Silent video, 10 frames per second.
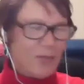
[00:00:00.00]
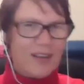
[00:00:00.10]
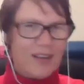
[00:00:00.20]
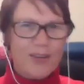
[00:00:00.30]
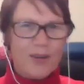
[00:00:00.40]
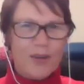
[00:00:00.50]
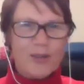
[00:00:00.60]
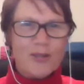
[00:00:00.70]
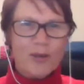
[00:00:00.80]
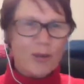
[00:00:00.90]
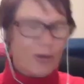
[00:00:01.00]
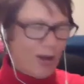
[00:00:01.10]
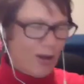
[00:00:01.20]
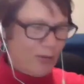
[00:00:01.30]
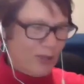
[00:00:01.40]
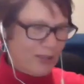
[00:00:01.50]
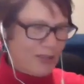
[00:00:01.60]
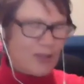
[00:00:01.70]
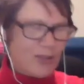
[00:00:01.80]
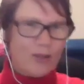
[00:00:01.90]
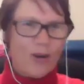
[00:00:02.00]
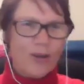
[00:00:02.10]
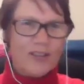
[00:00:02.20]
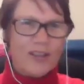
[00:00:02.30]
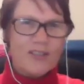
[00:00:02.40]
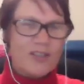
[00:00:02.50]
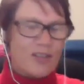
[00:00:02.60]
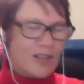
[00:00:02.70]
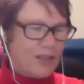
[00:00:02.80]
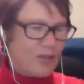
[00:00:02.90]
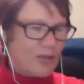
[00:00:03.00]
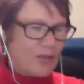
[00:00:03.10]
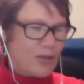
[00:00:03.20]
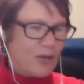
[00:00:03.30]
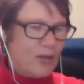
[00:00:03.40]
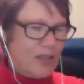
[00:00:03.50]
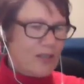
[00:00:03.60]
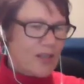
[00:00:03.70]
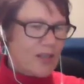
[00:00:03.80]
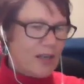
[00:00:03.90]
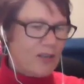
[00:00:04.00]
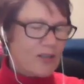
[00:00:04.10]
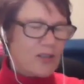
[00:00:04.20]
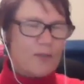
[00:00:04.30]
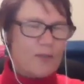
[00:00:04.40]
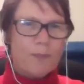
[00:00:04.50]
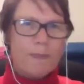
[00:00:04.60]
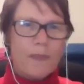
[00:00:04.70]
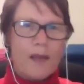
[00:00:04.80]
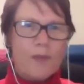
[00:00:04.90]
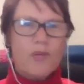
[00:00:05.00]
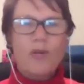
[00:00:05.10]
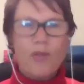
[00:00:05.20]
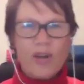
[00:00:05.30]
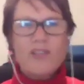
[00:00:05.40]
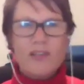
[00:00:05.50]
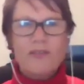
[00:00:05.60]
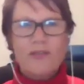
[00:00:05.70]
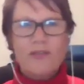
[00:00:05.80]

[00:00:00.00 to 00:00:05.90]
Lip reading: you know, that's not a realistic goal at that stage. So setting some progressive